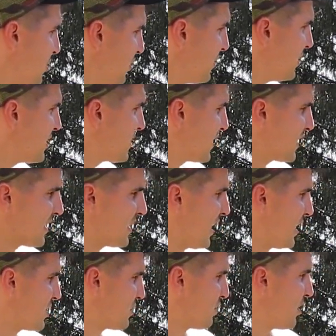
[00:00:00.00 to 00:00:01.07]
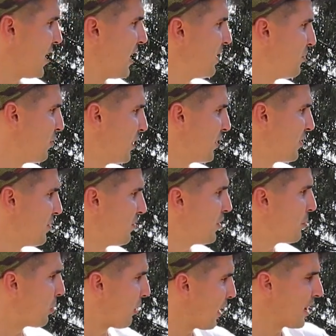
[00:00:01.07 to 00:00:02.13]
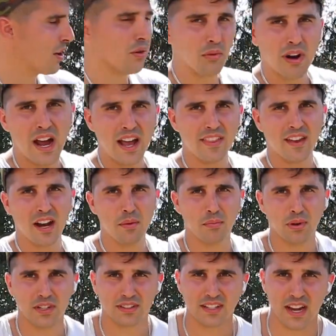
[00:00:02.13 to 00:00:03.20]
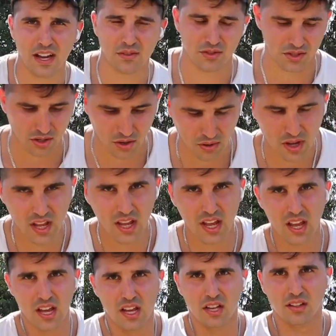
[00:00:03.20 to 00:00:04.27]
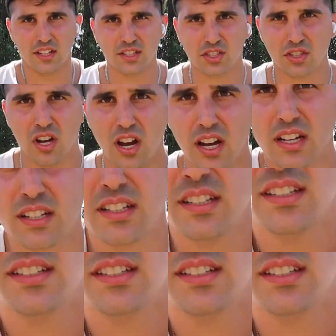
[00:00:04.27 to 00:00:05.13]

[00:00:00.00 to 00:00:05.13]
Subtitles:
good success rate with the perennial rye that I put down. So let's talk